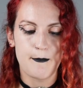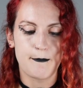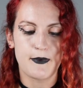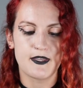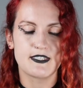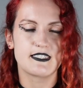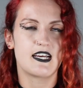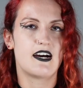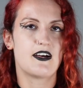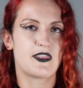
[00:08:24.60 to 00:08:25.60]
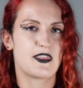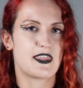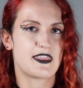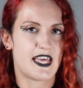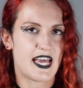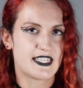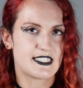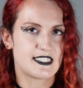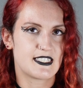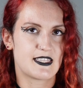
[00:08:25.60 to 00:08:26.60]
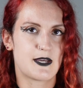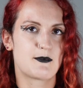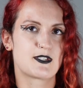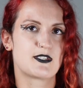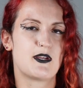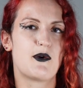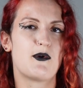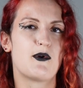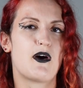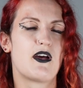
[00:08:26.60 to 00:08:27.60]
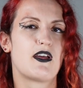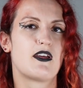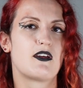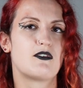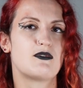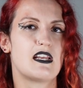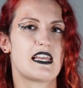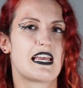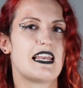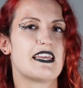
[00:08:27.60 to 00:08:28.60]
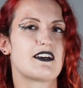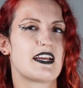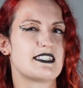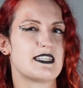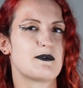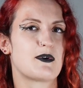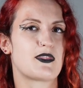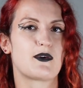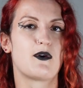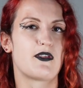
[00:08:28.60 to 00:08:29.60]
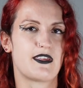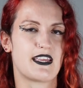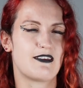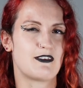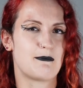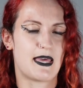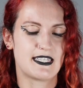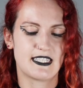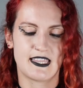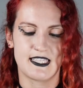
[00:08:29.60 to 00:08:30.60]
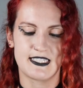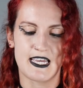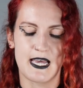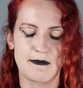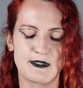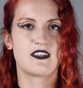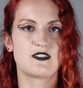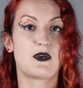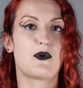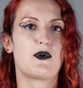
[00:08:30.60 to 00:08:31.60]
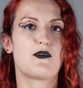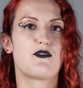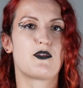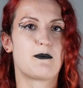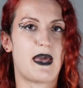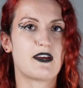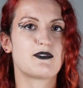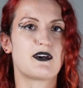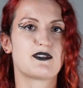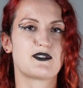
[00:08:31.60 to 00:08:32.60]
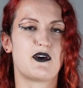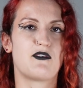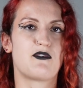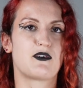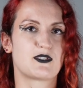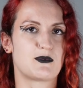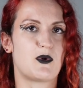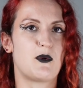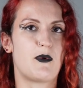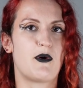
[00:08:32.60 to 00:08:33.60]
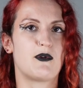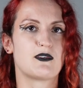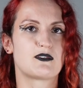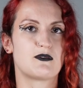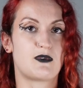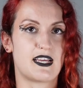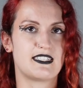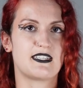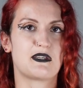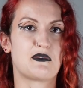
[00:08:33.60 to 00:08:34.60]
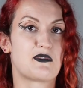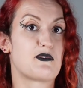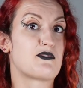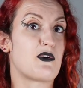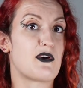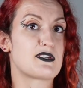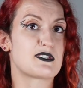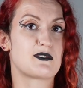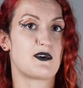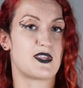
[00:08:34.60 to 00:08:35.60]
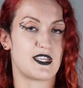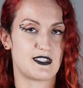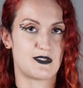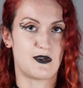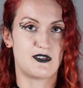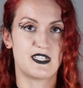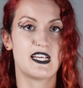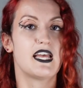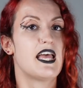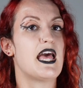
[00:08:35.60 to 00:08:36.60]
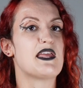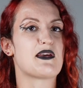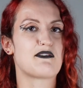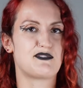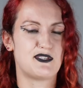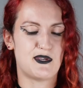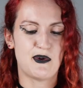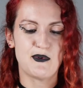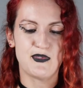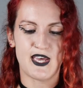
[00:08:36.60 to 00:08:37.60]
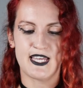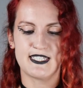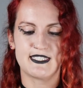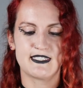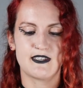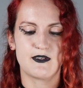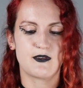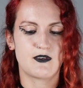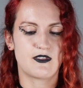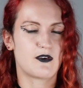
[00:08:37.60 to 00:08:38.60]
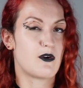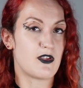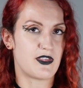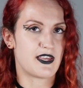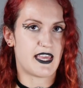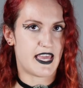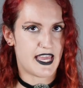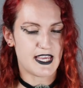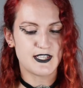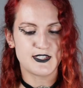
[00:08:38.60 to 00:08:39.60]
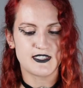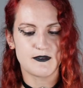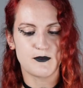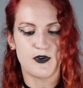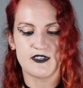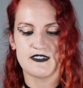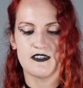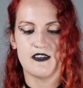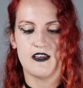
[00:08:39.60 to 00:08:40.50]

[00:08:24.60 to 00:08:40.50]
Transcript: but other than that there was no really clear idea what the Gothic even meant at the time. So for the background of Horace Walpole's writing of the first Gothic story, you have to know that the Gothic age was,